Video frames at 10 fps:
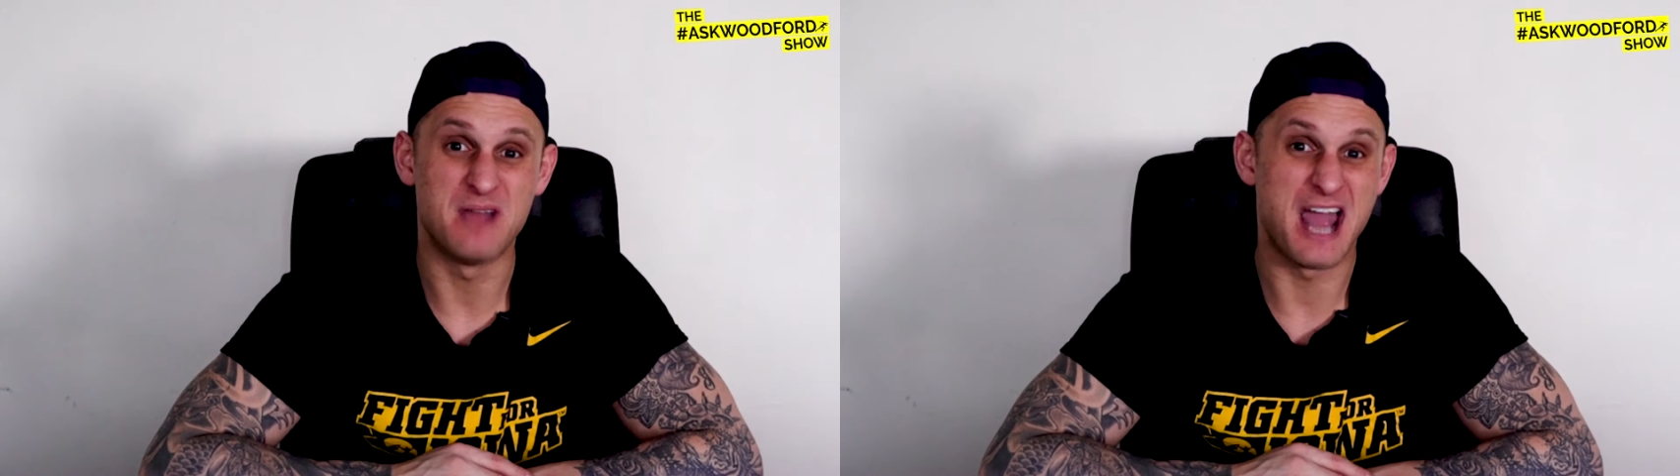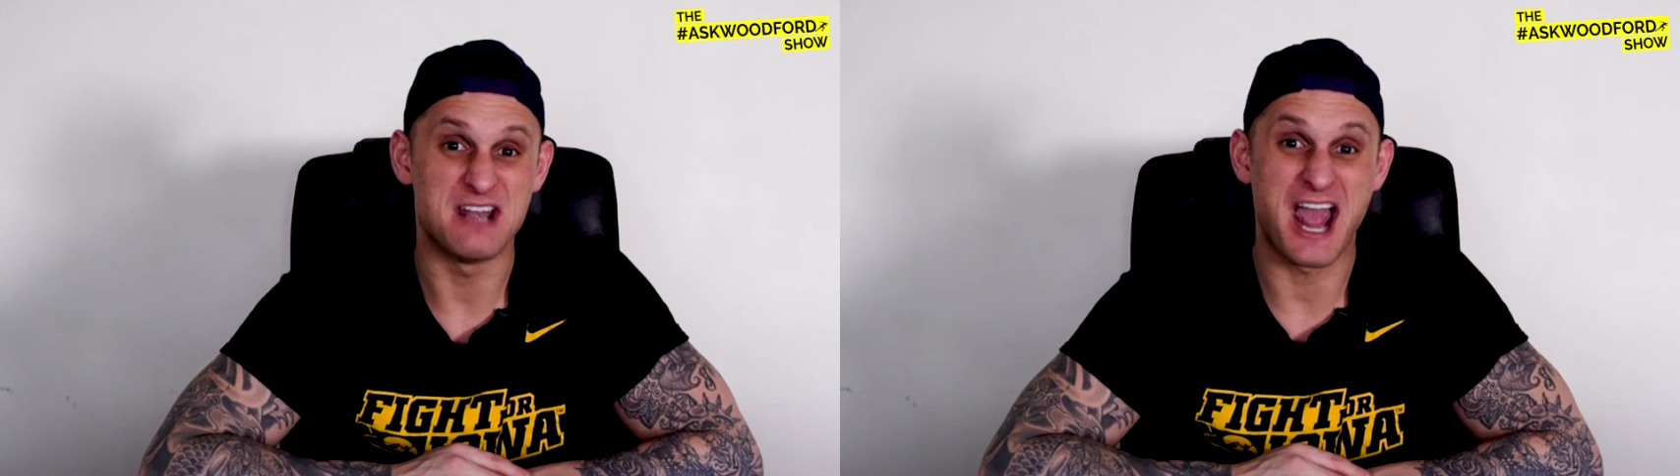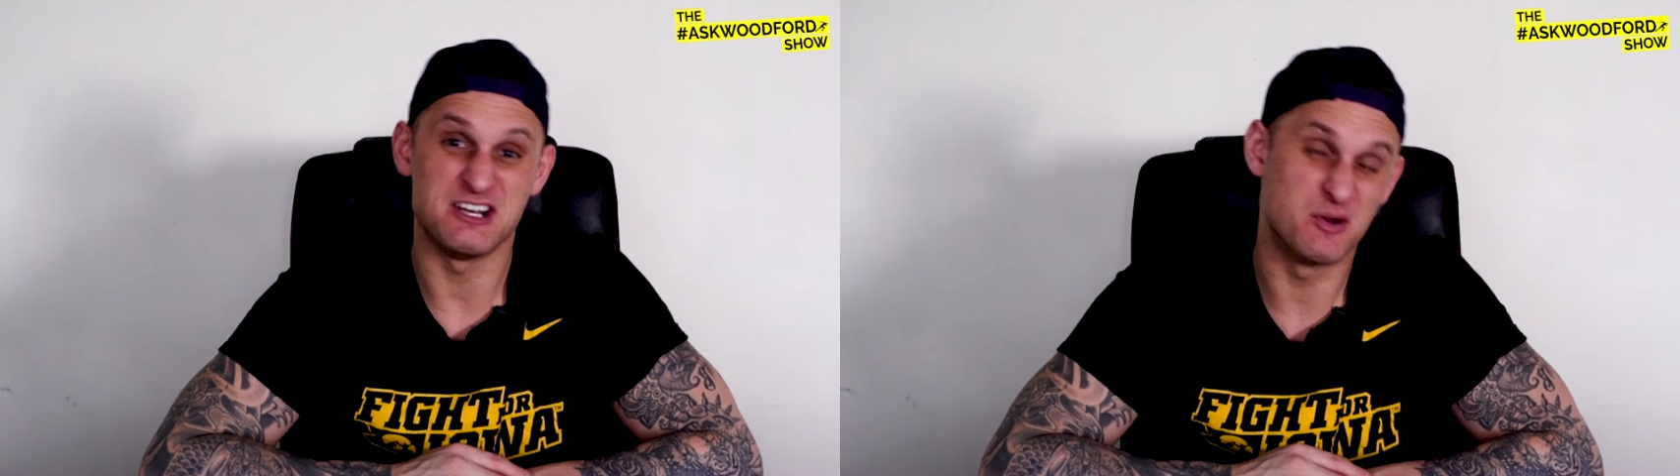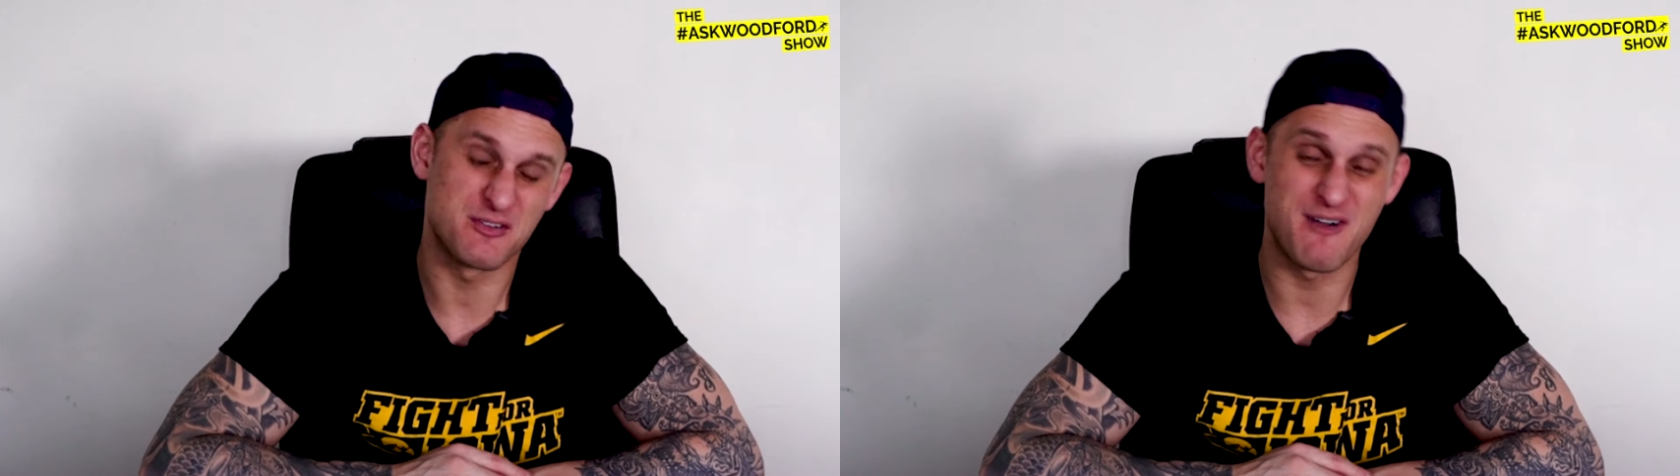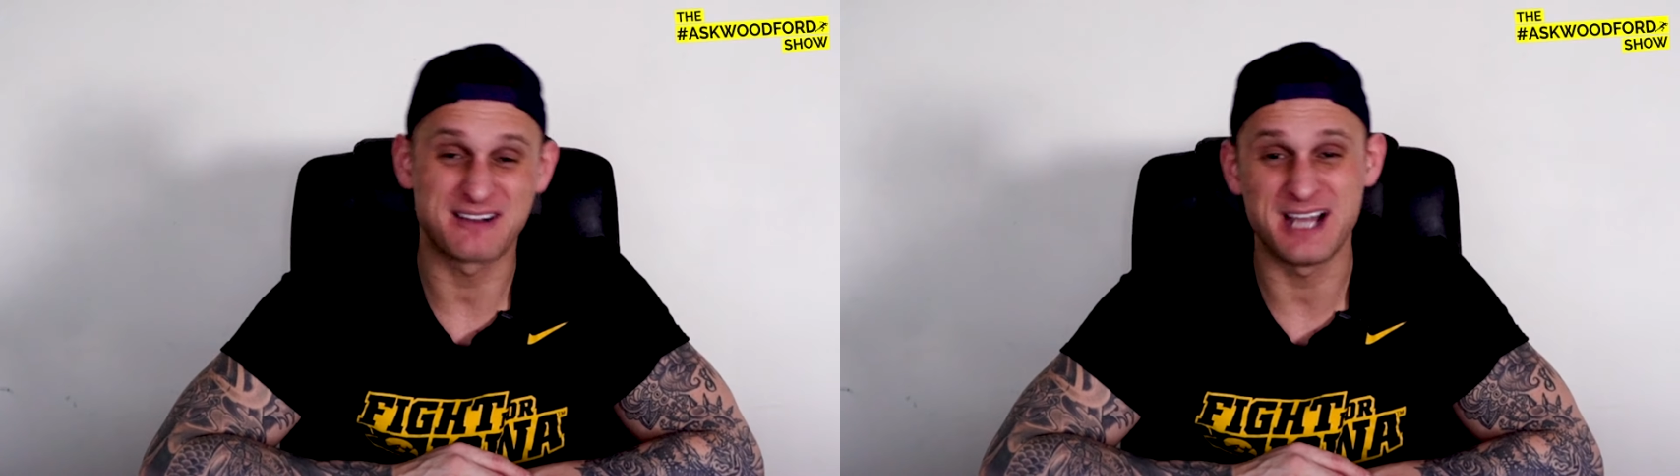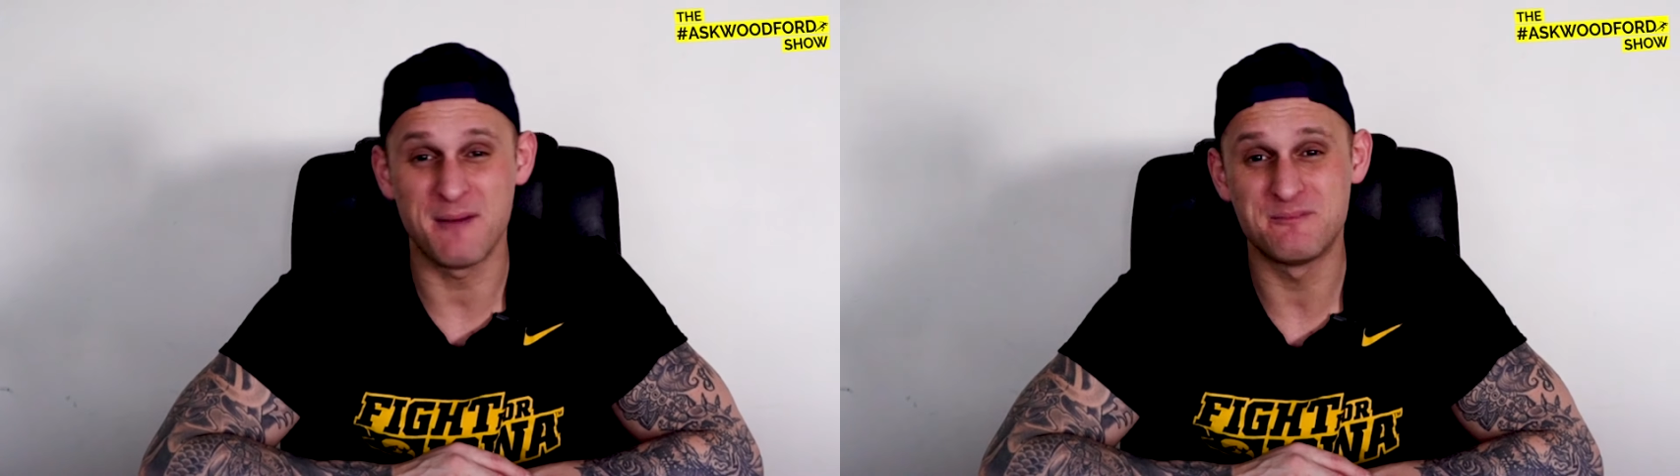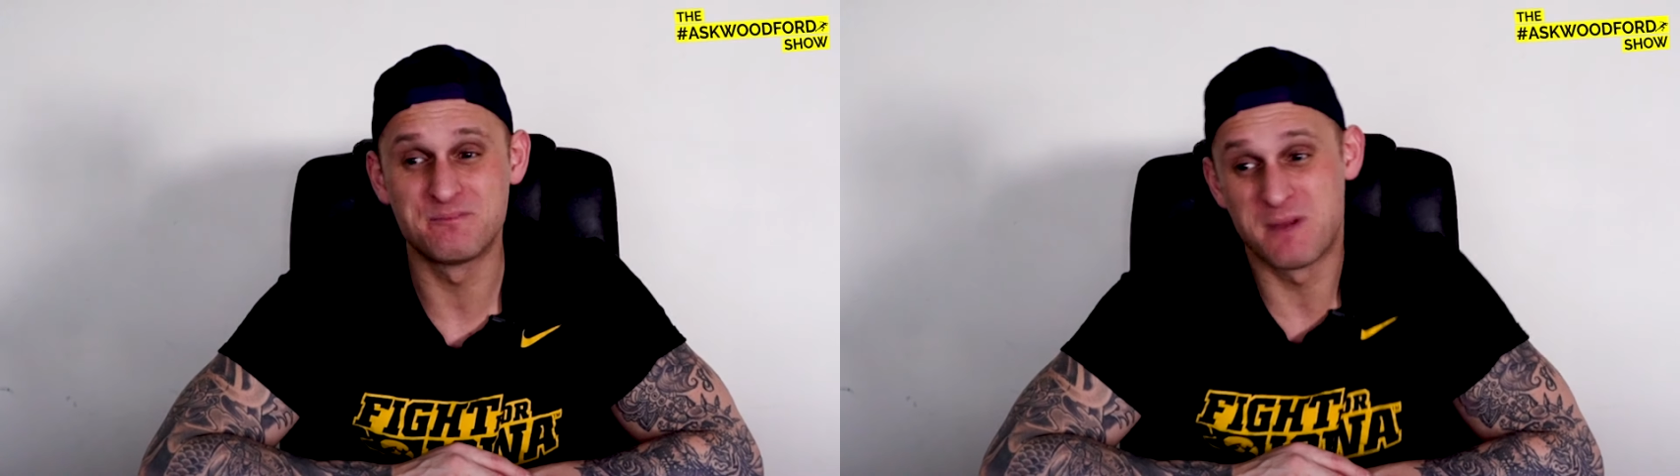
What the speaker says: And you know what's fucked up?